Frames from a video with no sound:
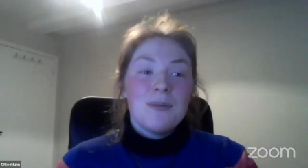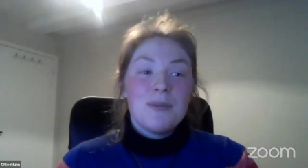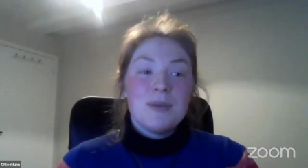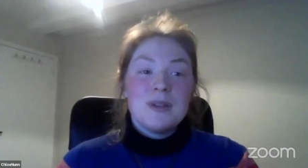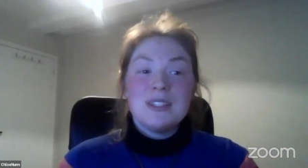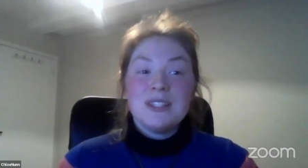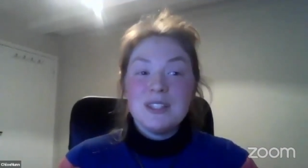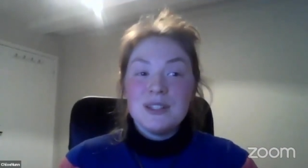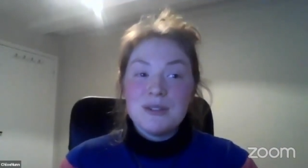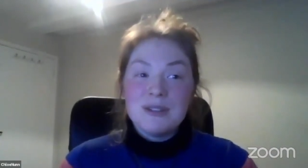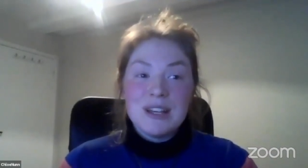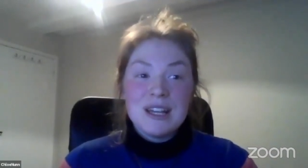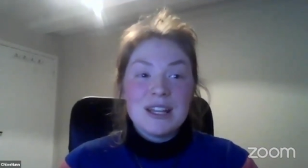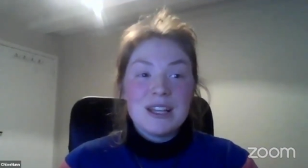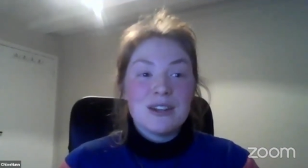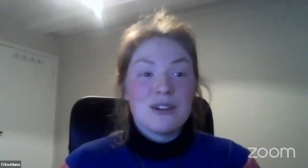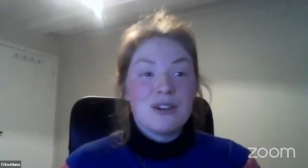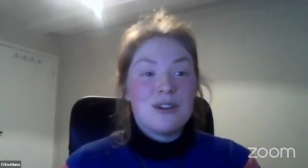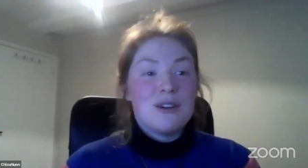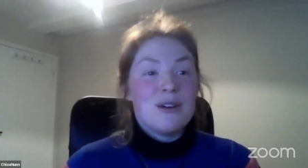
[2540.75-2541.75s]

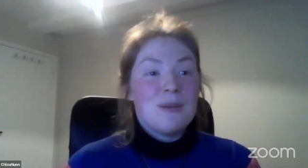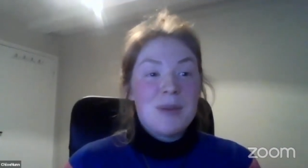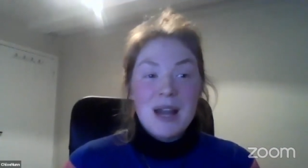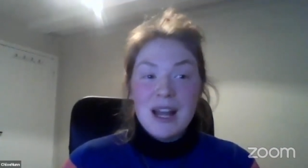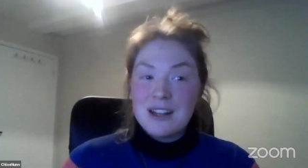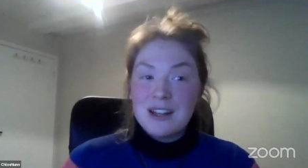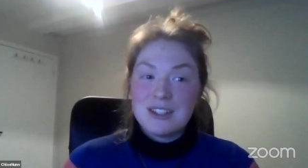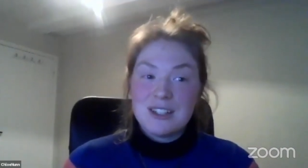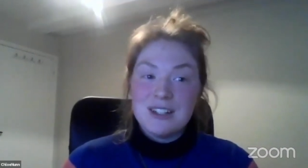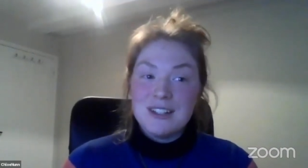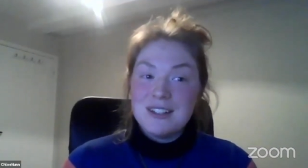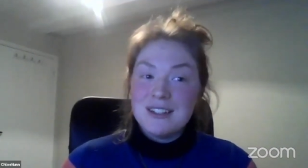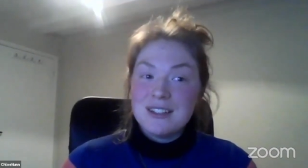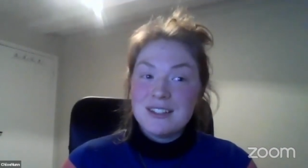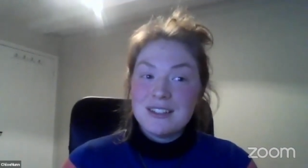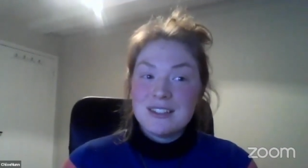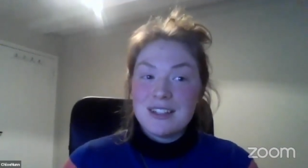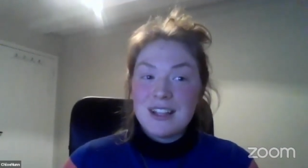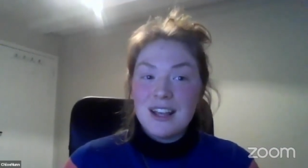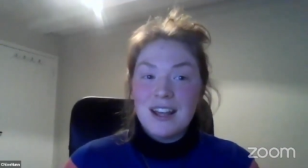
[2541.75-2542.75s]
pursuing your
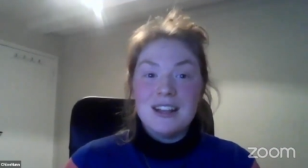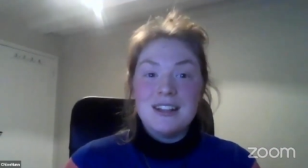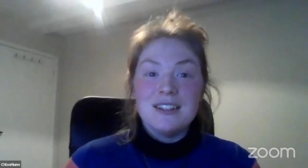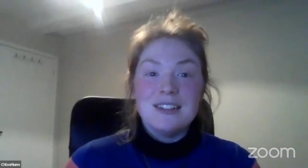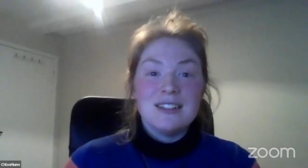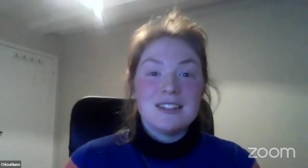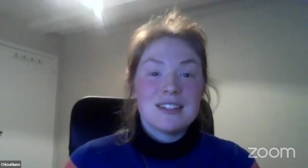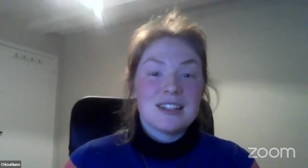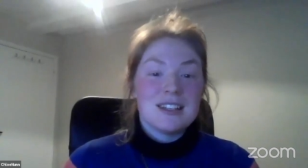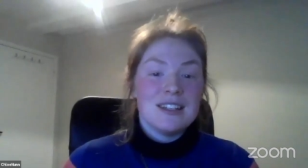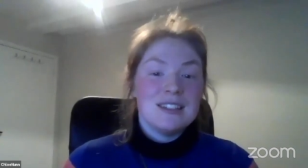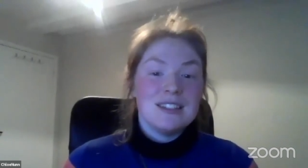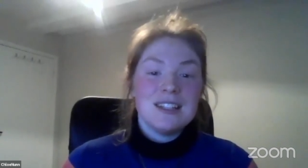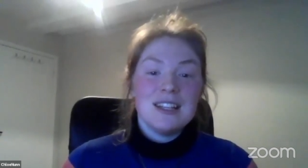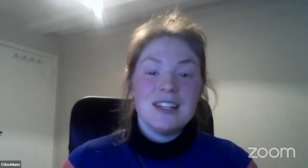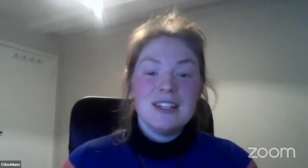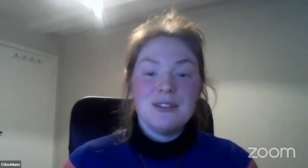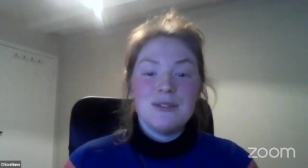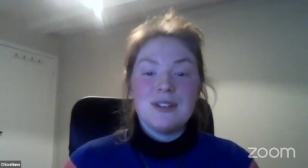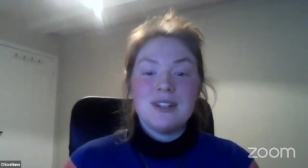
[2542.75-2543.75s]
passions and
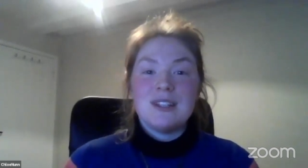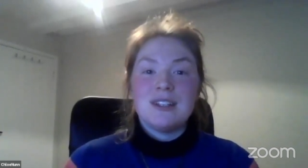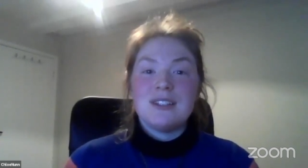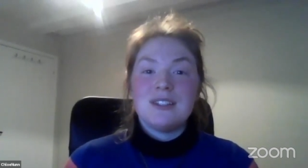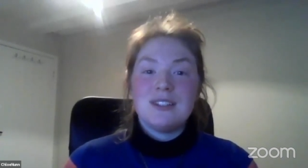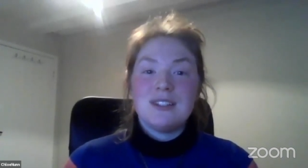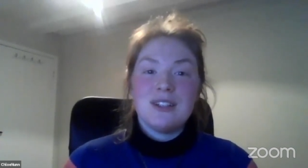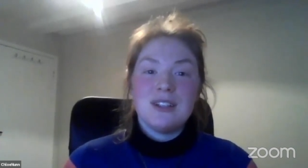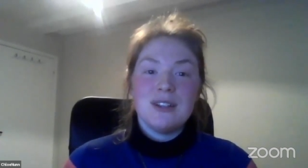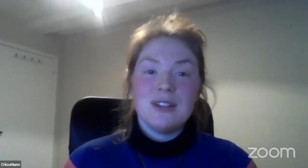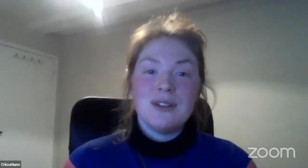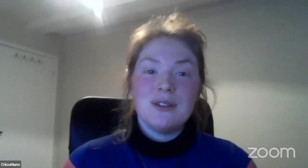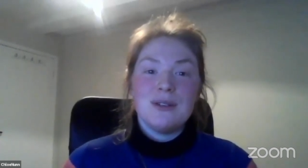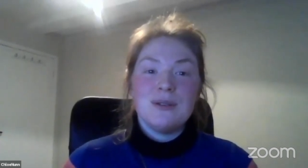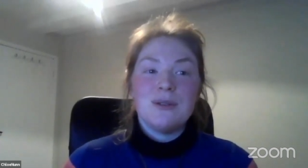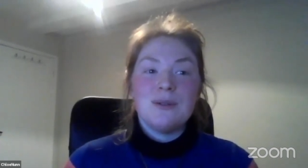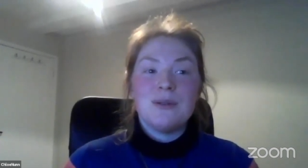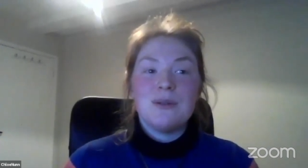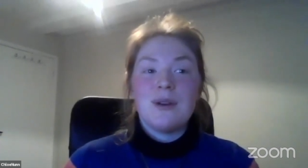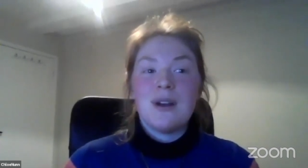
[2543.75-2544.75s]
continuing
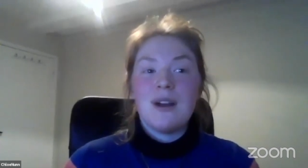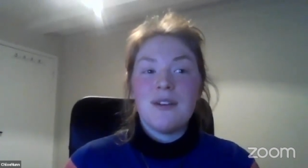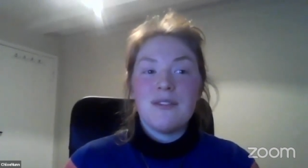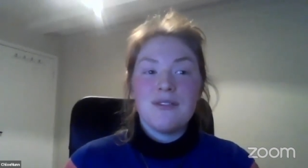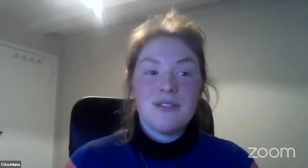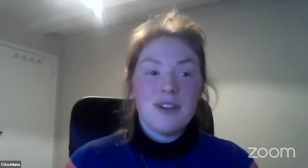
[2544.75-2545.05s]
to